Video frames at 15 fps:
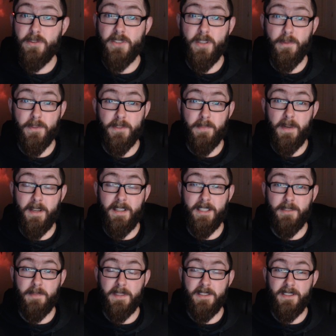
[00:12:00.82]
you don't suffer
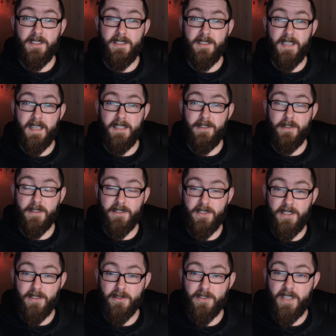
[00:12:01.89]
spiraling expenses and you
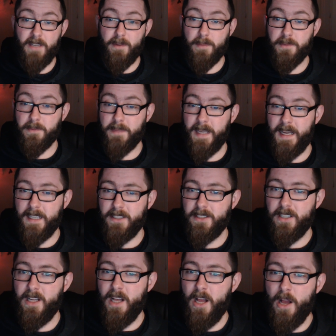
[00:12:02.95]
can still save up some
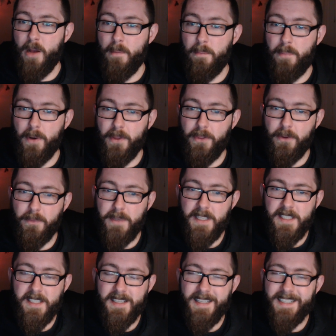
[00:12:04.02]
cash. But the
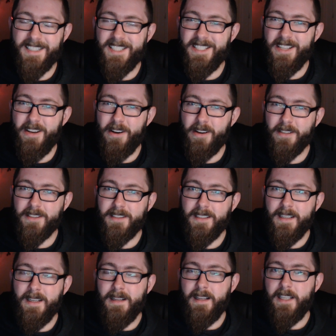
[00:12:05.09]
reason it's
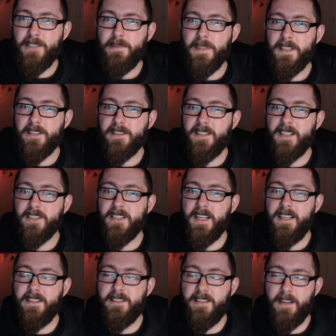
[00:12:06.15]
not is because
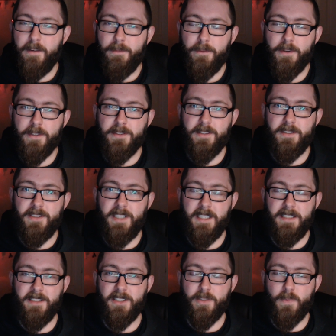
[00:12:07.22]
there's a different
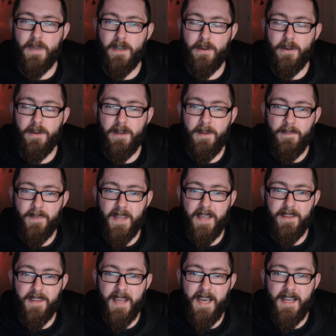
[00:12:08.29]
change as well,
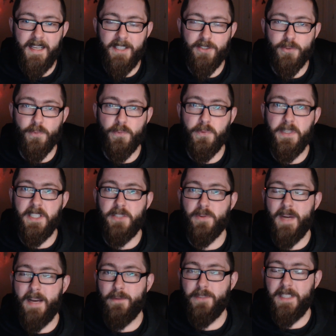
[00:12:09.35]
and that is
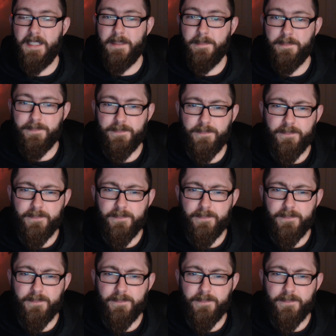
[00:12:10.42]
redrafting.